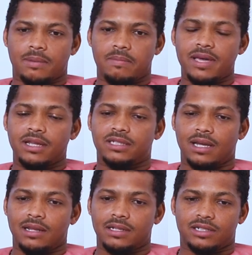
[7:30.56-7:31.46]
The main
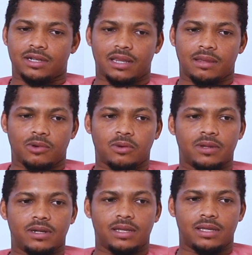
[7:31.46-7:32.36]
challenge at the moment